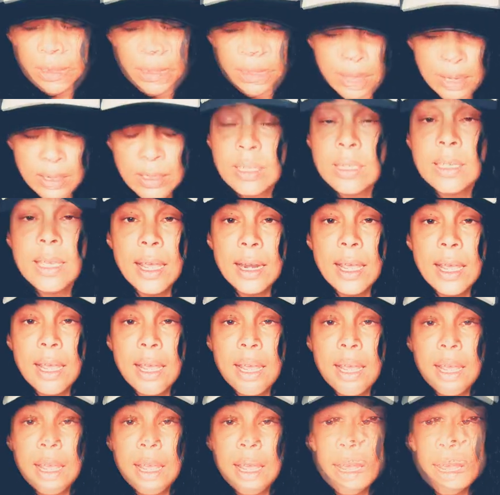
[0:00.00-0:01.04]
then get it.
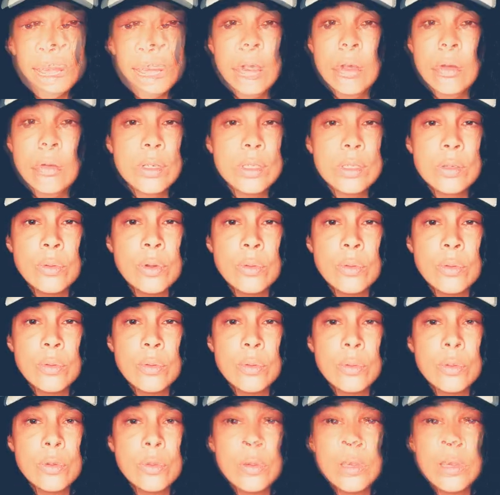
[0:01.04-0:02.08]
There's always a way.
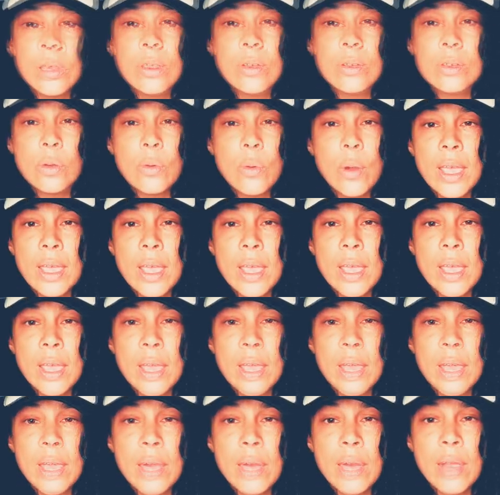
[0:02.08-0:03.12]
There's a will. There's a way.
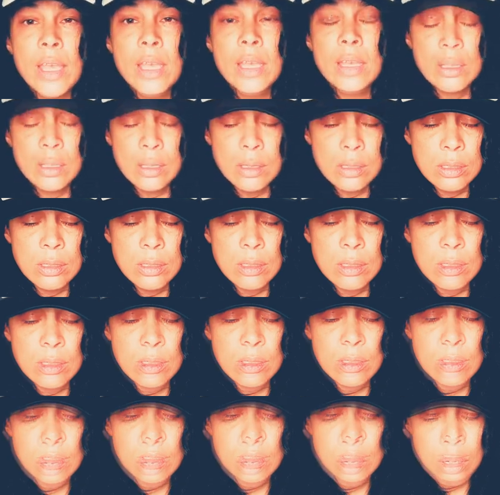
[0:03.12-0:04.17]
All right? So
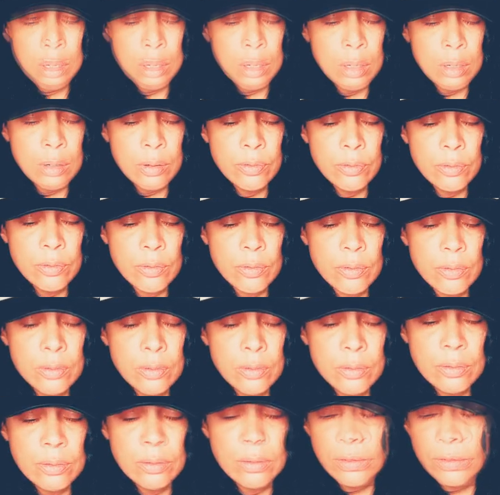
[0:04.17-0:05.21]
fight.
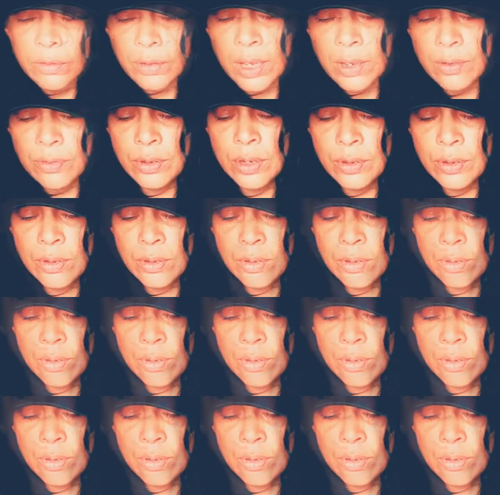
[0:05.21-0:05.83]
Fight for your